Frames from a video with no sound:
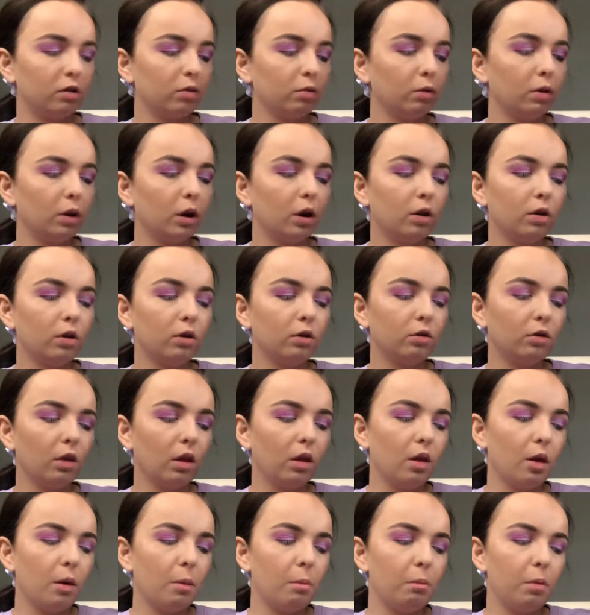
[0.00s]
We are using
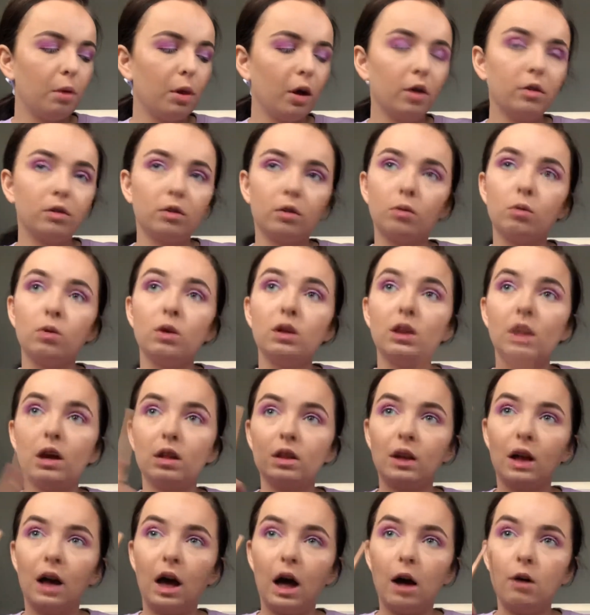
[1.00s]
Blood Queen on
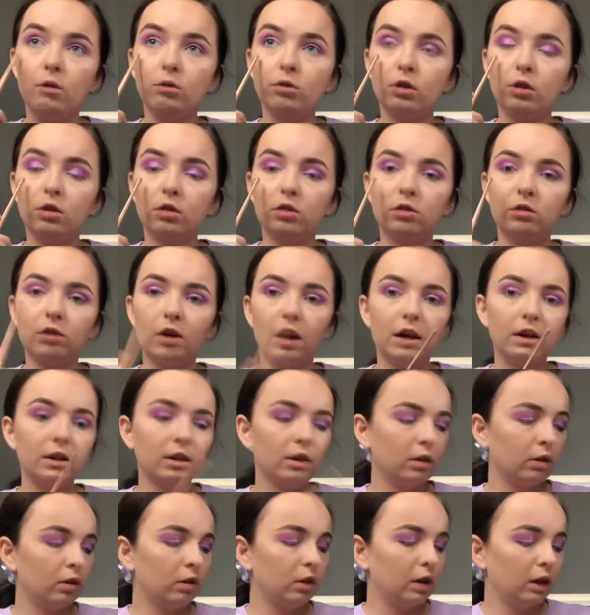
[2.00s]
the outer side,
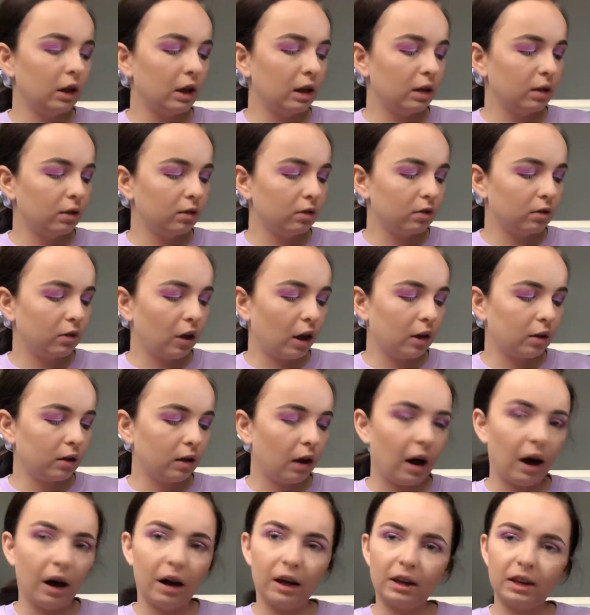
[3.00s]
and on the inner side,
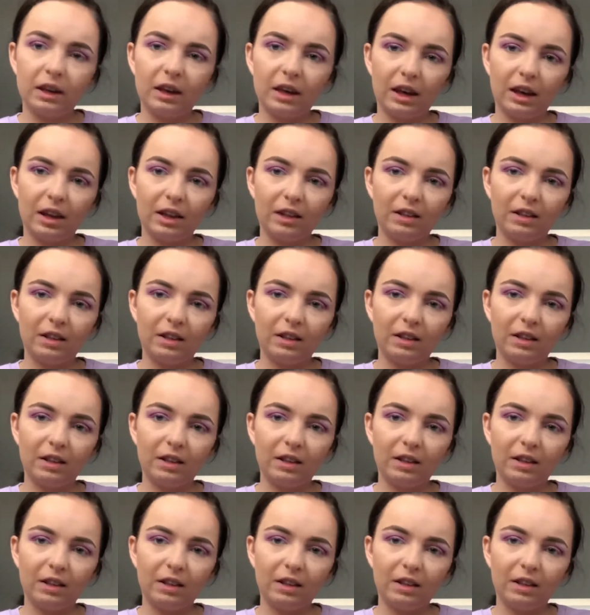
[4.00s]
Hiking.